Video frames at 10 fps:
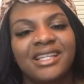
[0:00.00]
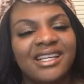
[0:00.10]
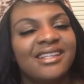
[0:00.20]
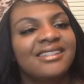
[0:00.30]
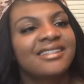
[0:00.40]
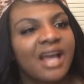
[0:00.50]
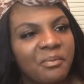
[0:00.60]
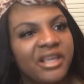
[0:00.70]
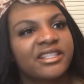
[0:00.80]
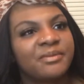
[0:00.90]
please stop
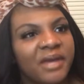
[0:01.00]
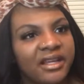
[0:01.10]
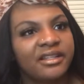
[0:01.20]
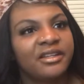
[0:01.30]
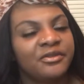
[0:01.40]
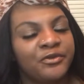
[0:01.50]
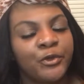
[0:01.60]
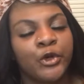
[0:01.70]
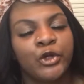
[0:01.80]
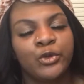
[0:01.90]
expecting
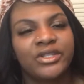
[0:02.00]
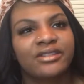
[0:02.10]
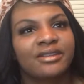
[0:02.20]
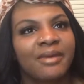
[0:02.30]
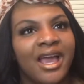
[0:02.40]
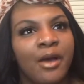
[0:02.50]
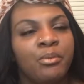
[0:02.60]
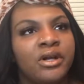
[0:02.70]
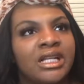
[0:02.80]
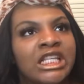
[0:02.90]
for you to somehow
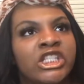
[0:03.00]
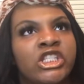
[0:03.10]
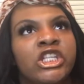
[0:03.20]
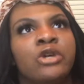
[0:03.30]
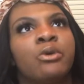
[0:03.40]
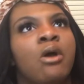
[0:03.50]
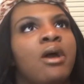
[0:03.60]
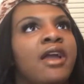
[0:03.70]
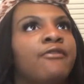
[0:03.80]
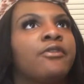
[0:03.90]
put zero
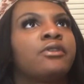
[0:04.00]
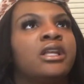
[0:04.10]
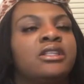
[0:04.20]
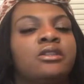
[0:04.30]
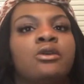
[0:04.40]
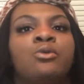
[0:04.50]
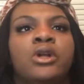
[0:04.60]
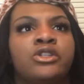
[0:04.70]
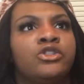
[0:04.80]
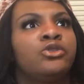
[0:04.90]
effort into
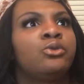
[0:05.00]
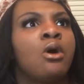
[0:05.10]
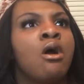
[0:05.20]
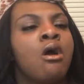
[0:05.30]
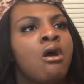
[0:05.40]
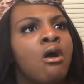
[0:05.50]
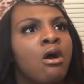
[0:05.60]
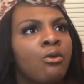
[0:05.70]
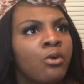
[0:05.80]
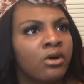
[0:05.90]
what you
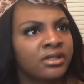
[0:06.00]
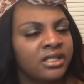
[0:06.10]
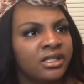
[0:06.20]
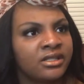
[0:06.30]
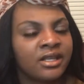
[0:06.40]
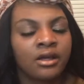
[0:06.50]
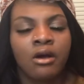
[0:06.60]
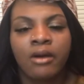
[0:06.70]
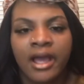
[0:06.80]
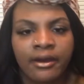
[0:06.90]
are wanting to
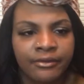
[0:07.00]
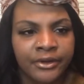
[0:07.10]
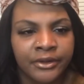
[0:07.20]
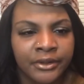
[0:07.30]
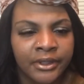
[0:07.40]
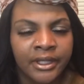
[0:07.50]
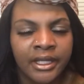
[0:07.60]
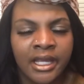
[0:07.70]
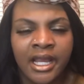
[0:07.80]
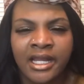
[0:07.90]
go after
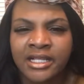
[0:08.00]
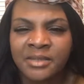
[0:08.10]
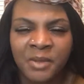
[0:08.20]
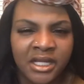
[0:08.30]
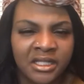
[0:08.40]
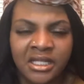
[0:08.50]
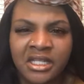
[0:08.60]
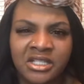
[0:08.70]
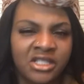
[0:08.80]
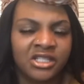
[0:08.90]
and expecting
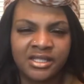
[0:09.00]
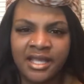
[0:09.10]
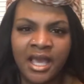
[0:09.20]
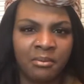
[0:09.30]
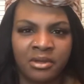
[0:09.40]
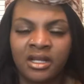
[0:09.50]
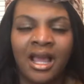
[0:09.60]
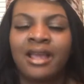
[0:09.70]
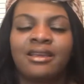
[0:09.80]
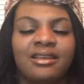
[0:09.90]
it to just happen.
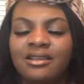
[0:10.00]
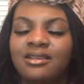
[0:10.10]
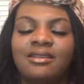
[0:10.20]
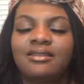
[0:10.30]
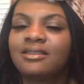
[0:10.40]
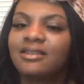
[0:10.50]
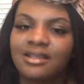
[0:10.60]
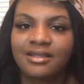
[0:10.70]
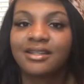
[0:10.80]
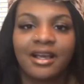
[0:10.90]
Like,
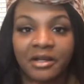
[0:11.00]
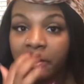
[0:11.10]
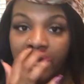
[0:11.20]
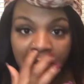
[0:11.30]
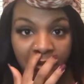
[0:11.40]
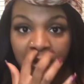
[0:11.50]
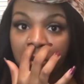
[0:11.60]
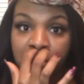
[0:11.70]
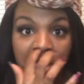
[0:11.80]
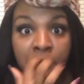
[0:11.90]
it's not going to happen.
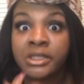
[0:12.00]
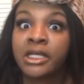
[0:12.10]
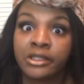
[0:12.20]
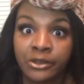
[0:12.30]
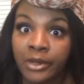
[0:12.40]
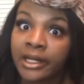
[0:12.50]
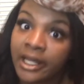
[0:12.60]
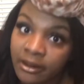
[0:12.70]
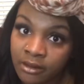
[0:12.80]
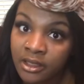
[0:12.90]
I'm telling you right
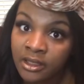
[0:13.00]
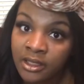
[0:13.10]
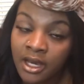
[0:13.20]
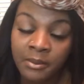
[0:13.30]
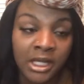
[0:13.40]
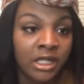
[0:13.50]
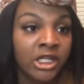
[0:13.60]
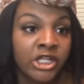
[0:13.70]
now. I mean,